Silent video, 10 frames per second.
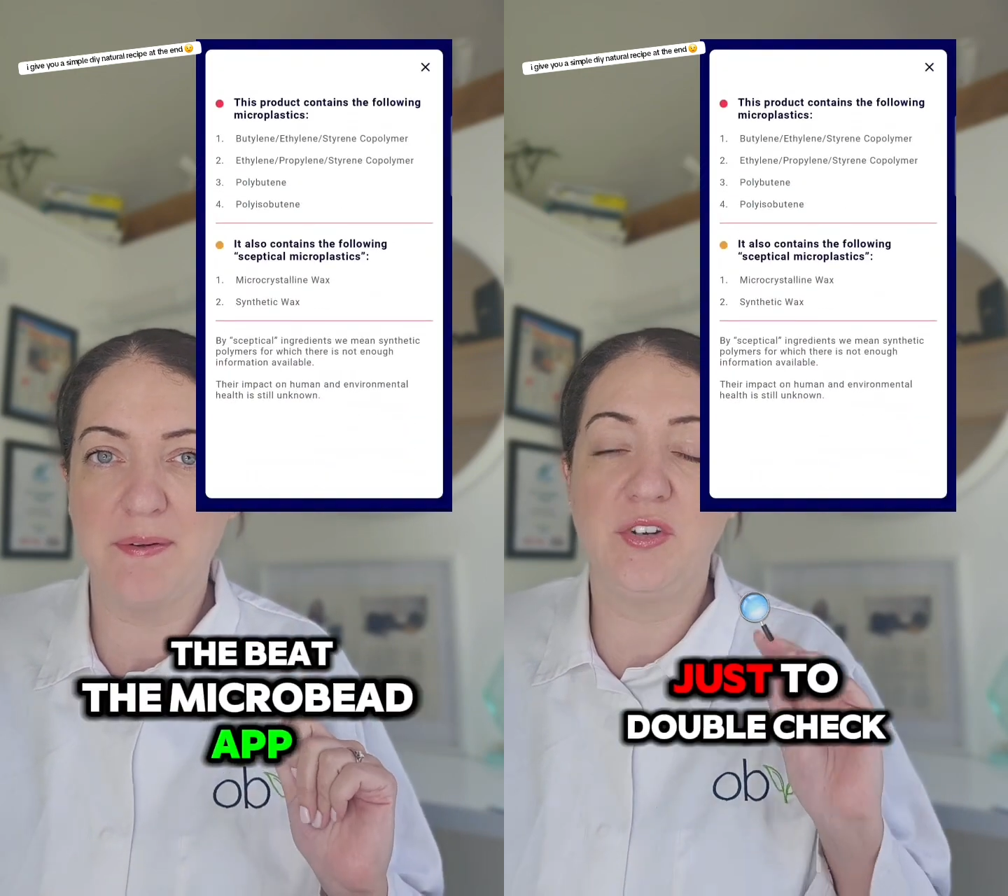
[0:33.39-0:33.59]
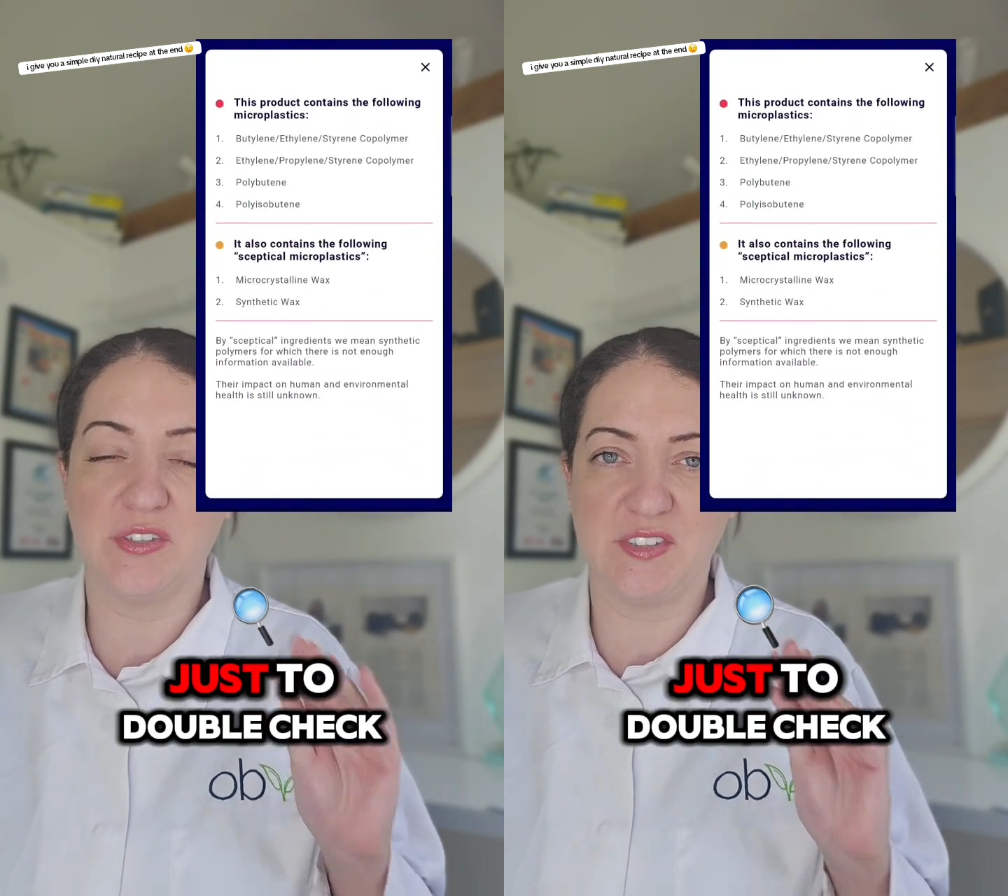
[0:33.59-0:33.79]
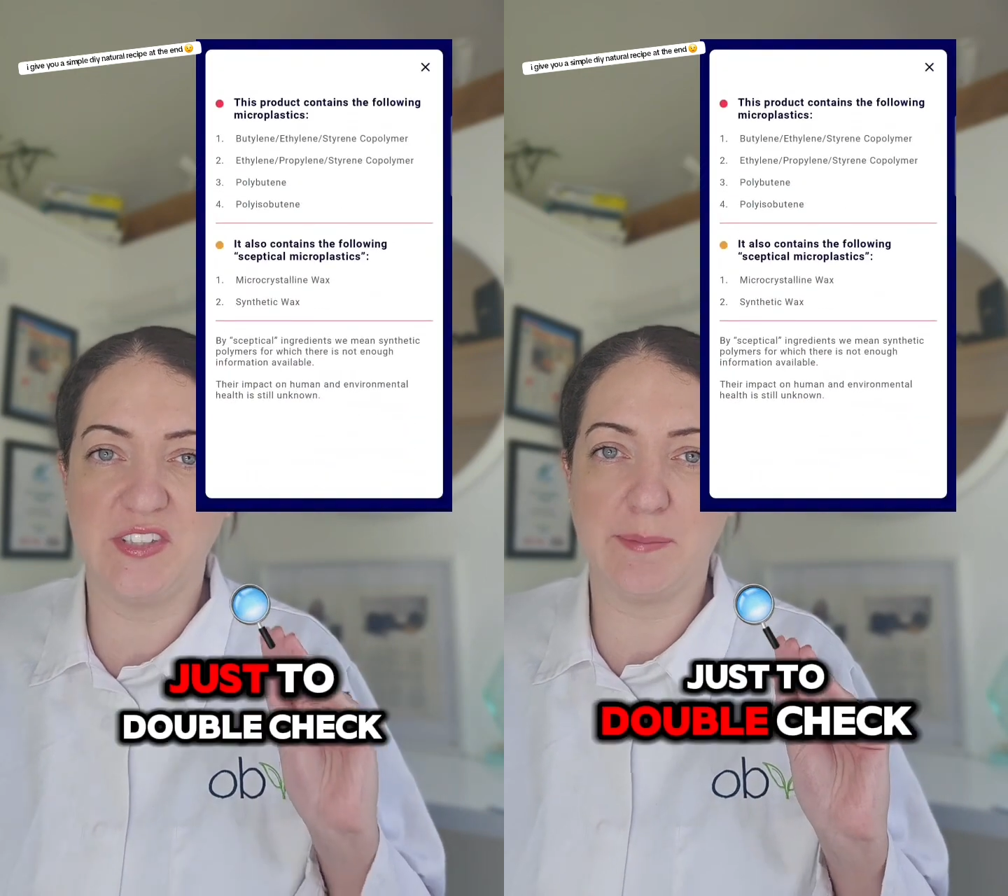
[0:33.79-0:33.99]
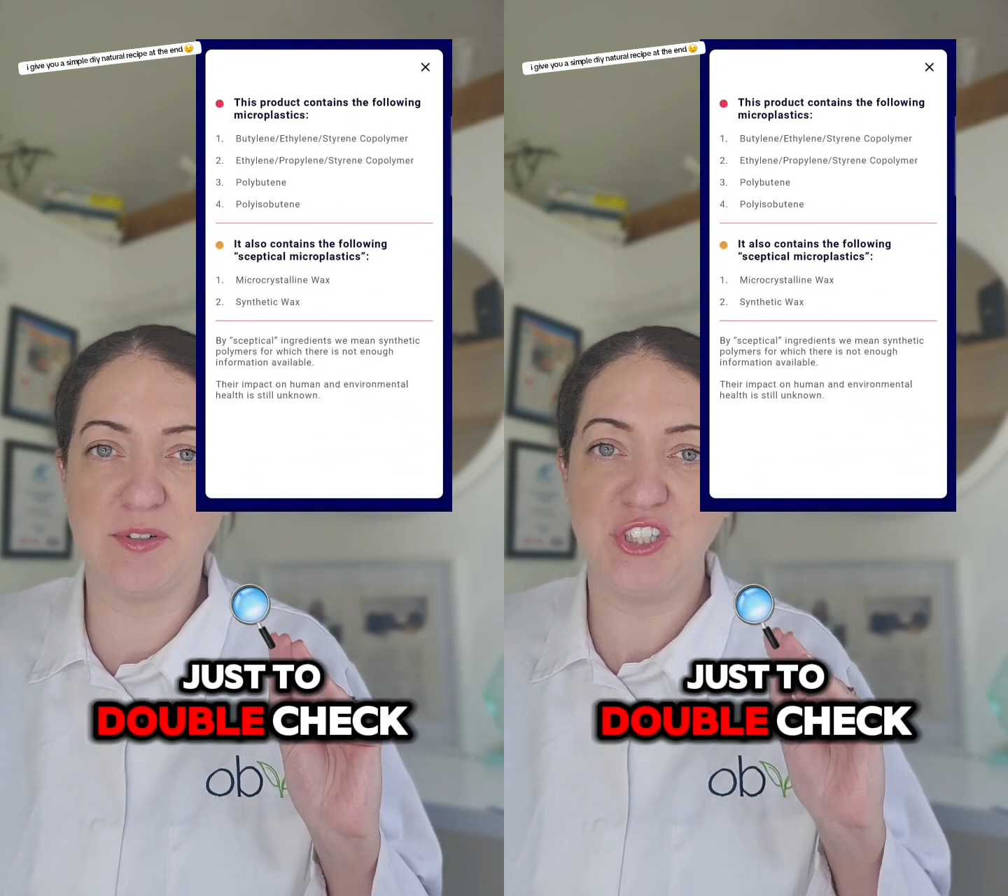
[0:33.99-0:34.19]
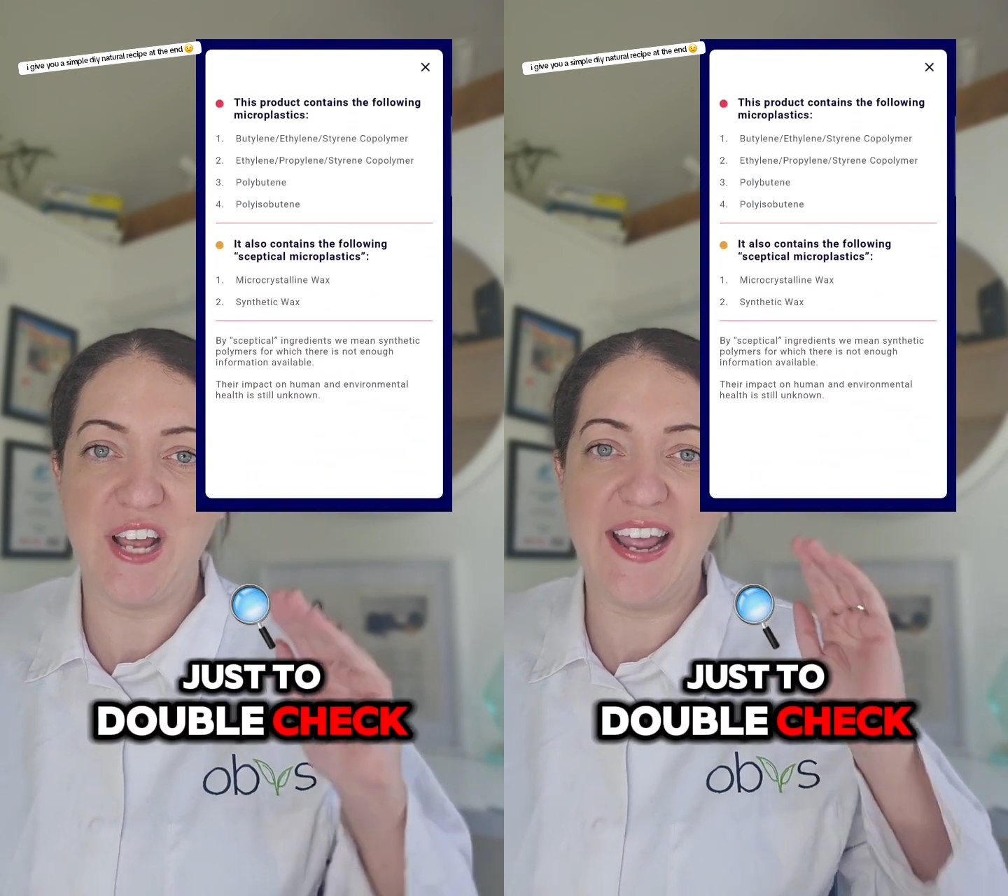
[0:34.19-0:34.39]
just to
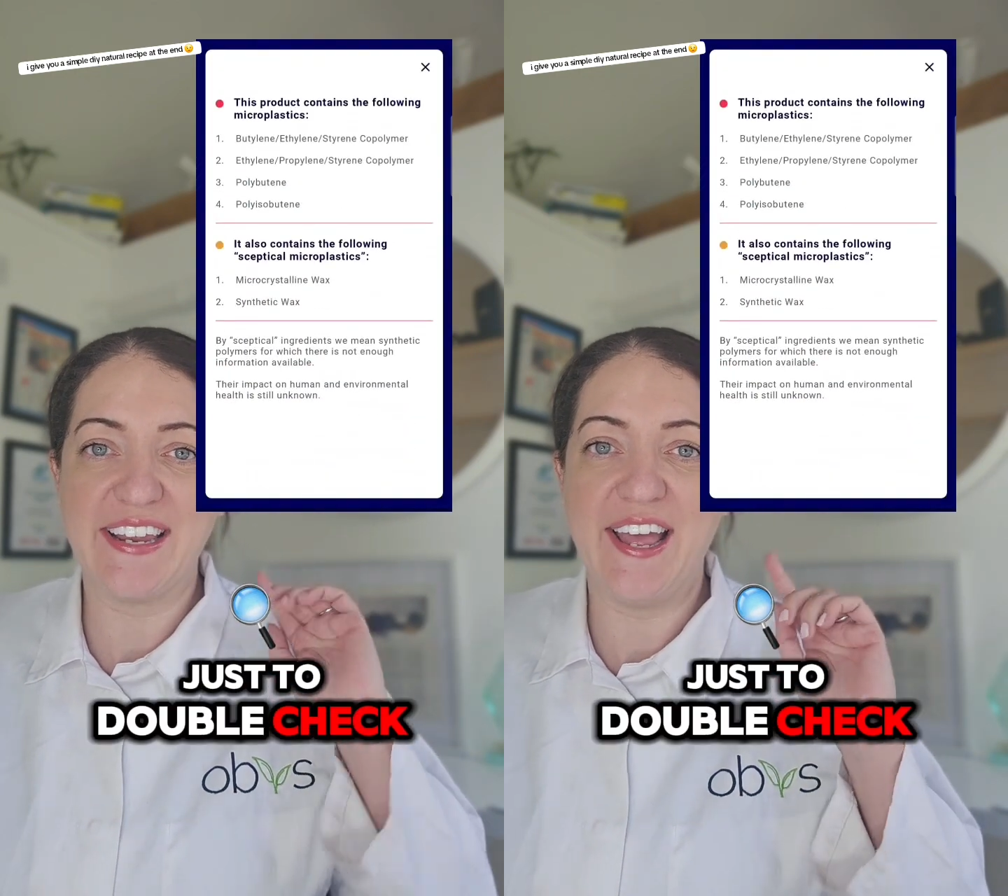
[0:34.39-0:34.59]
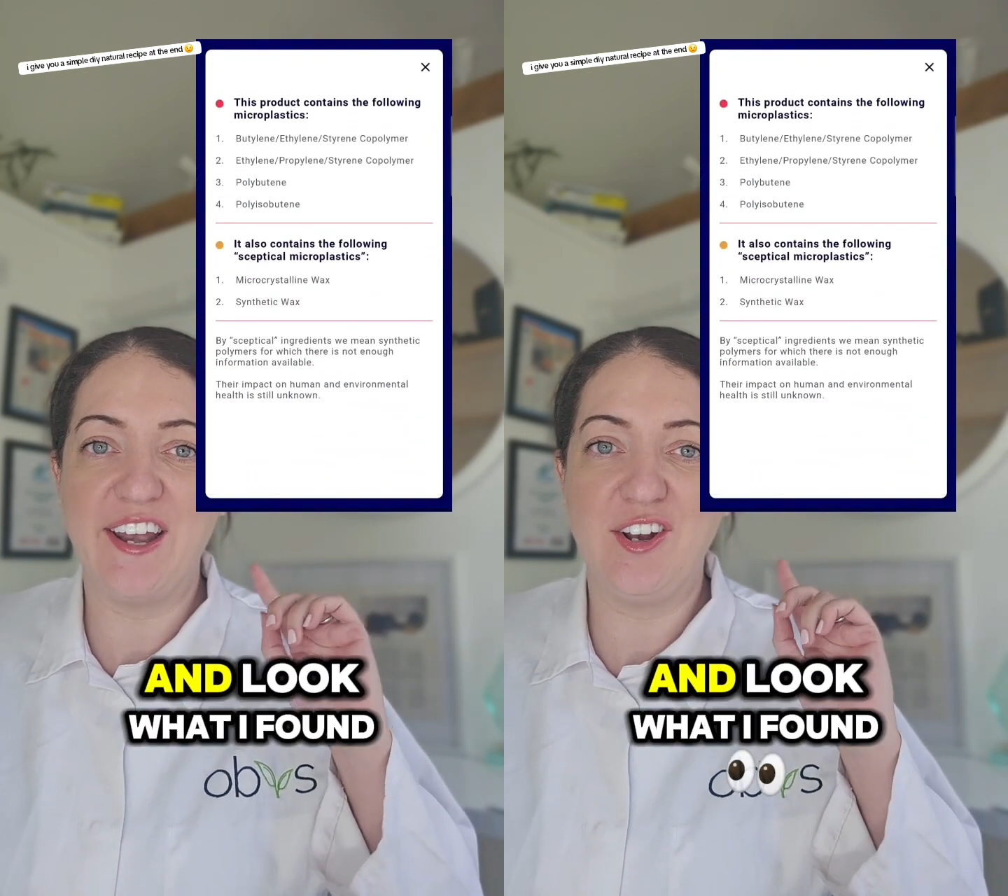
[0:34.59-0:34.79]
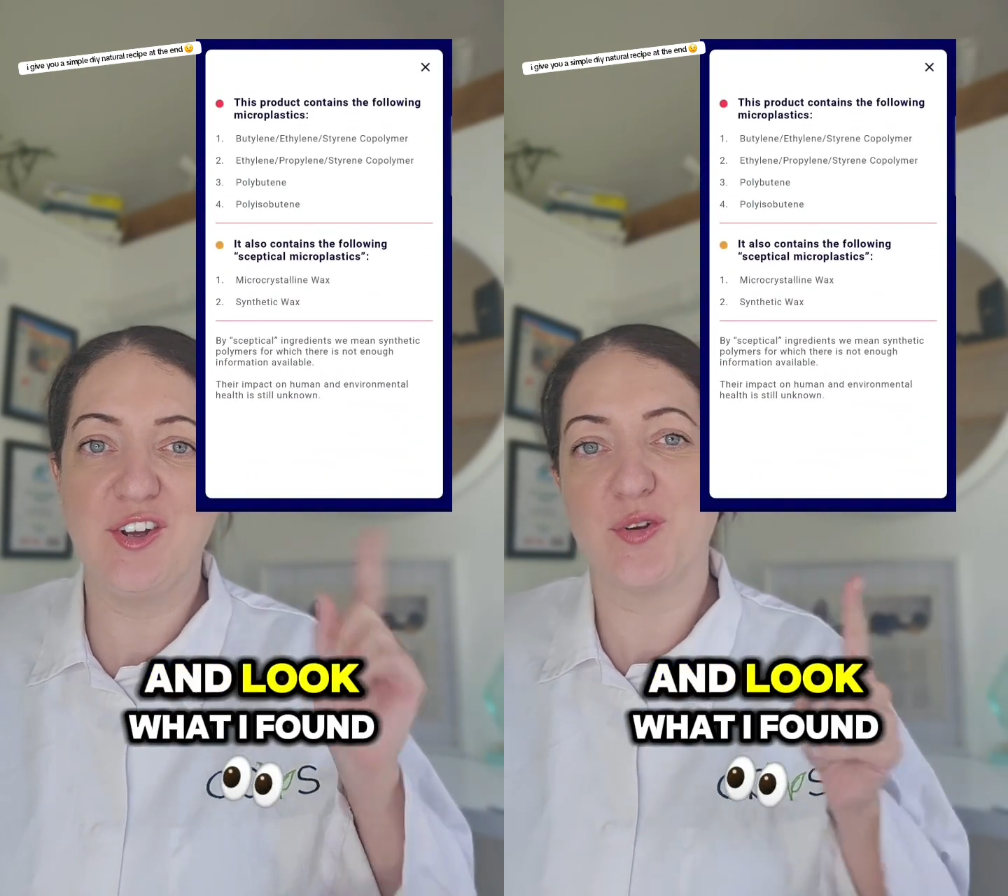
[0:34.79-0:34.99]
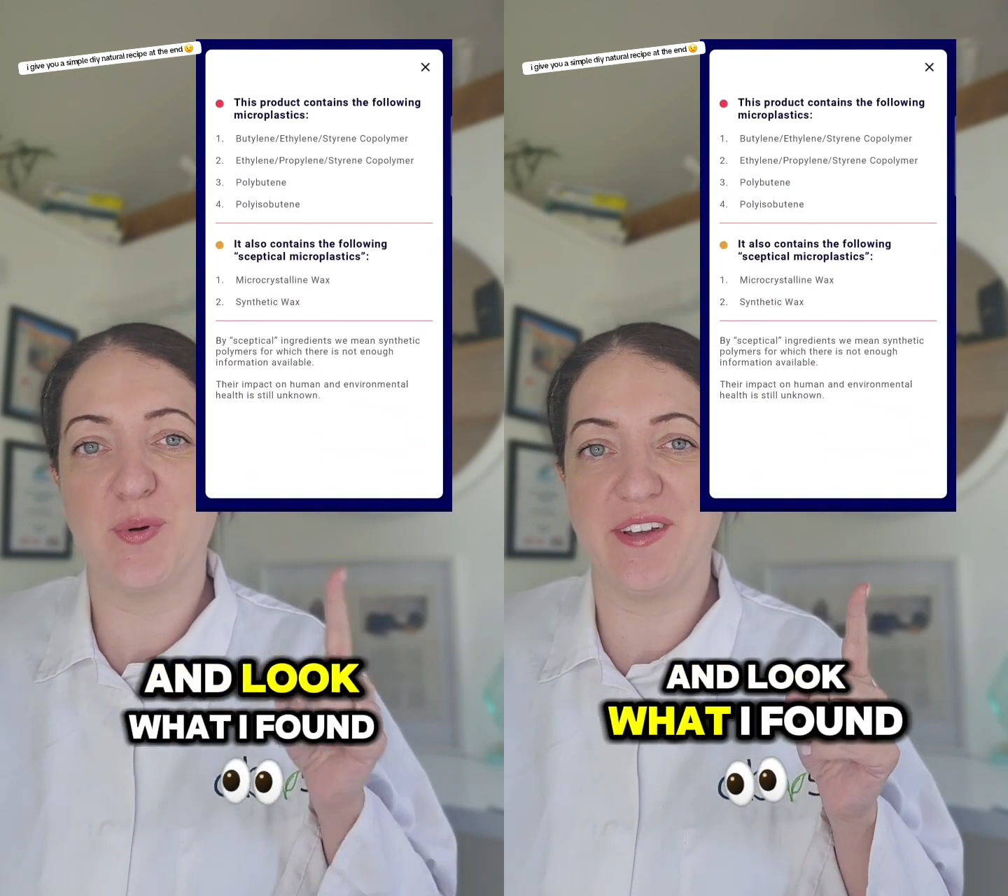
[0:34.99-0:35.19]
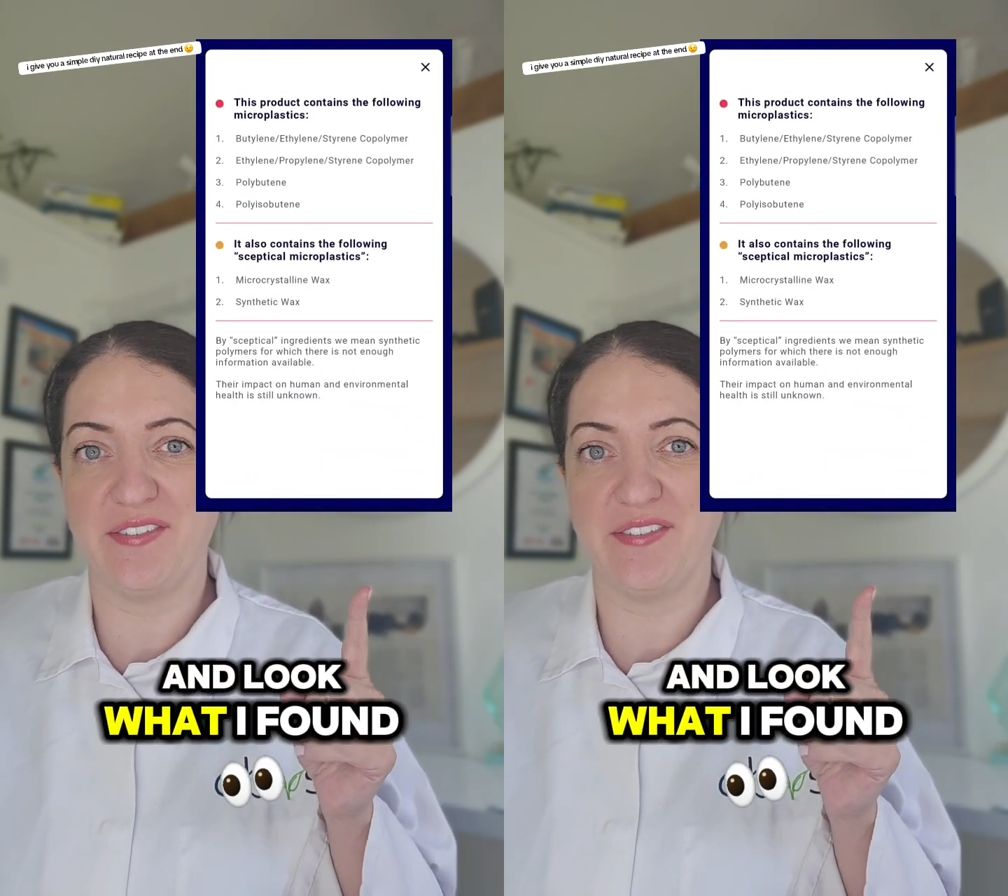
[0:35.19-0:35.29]
double check, and look what it